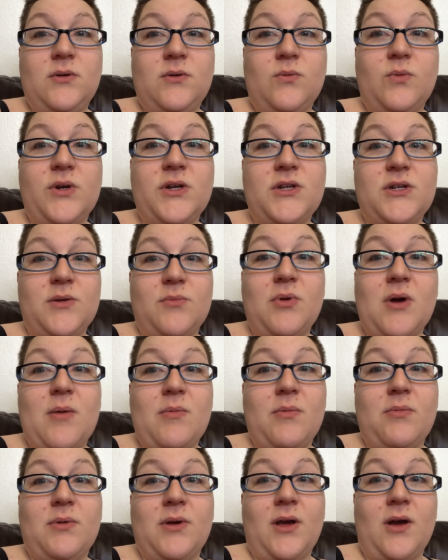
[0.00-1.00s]
We should
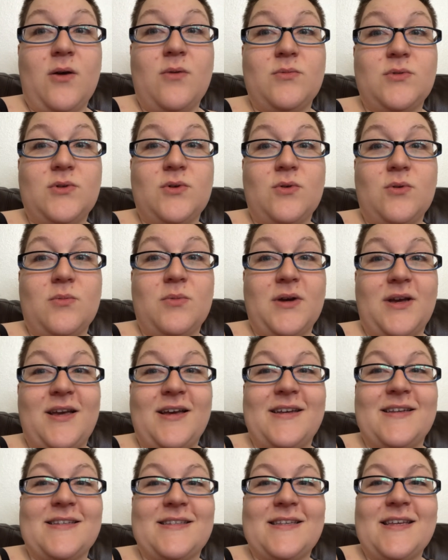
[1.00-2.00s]
probably homeschool,
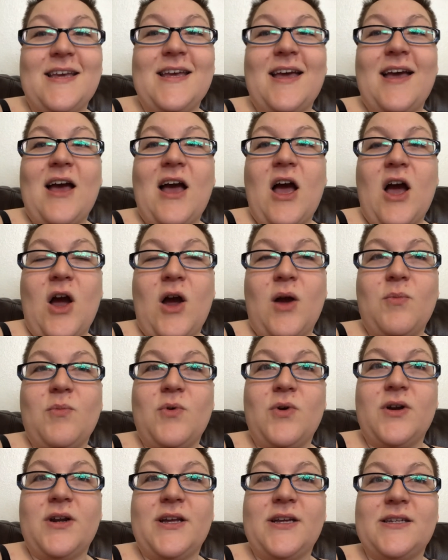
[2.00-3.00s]
because our
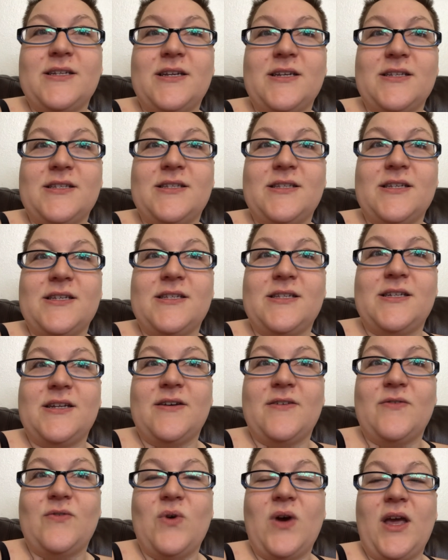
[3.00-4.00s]
morning consists
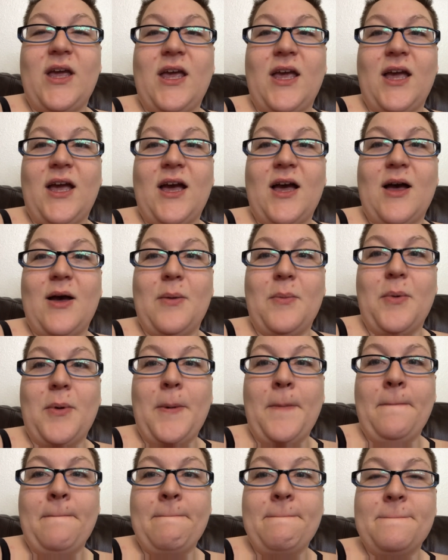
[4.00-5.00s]
of waking up
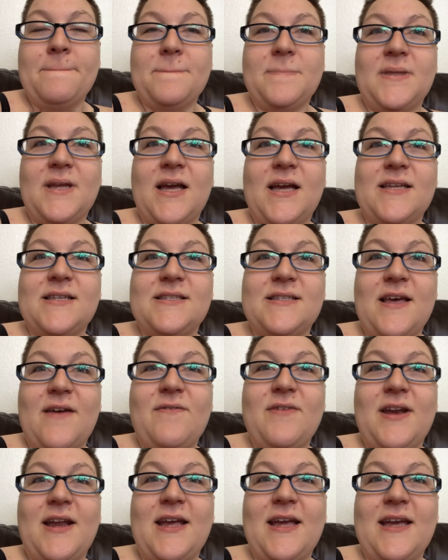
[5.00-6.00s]
at
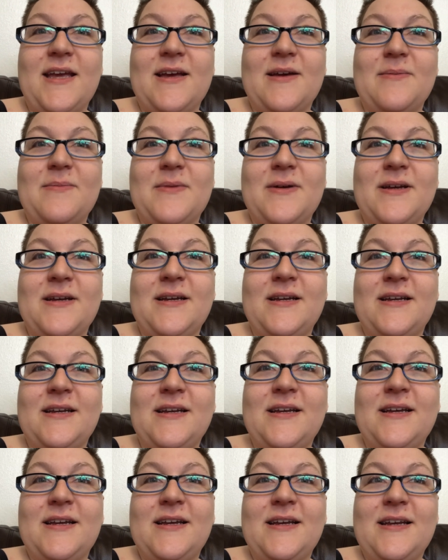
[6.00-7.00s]
7 a.m.,
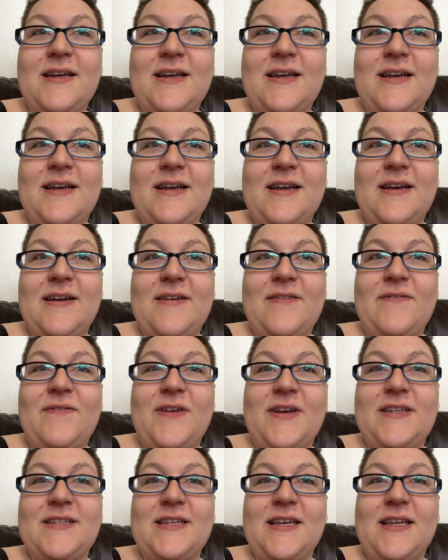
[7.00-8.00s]

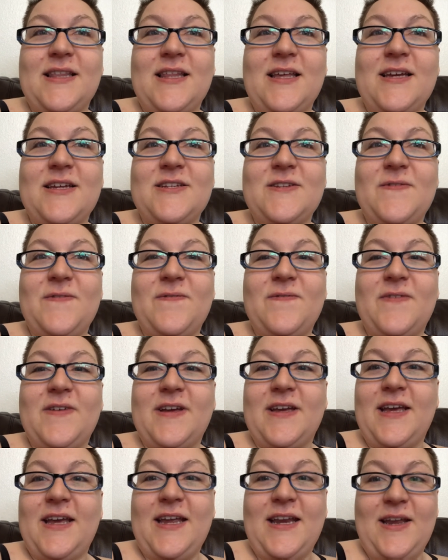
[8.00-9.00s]
fixing lunch,
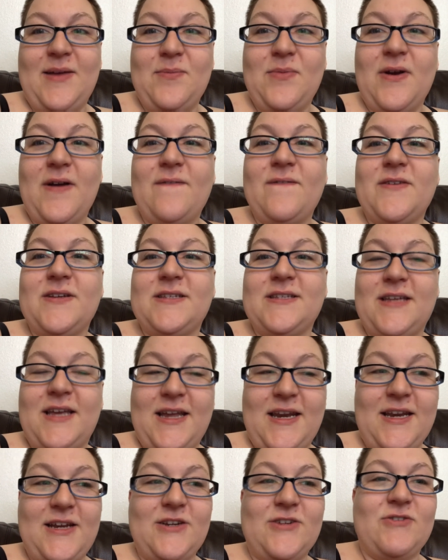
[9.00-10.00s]
eating breakfast,
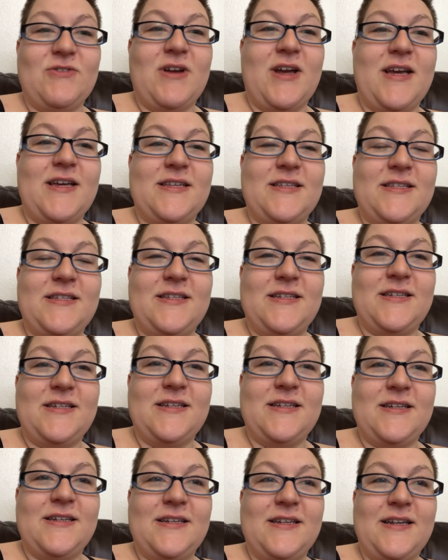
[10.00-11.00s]
getting dressed,
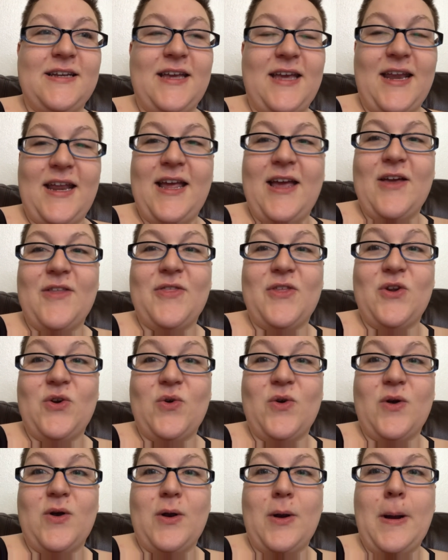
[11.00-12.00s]
getting out the
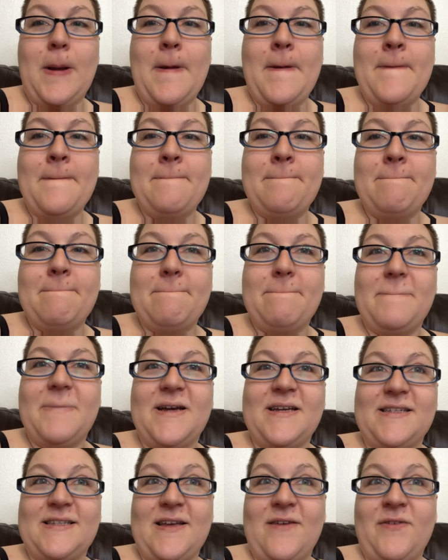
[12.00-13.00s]
door
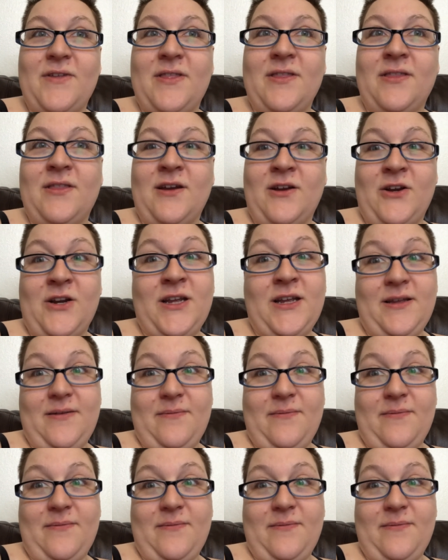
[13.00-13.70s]
by 7:30.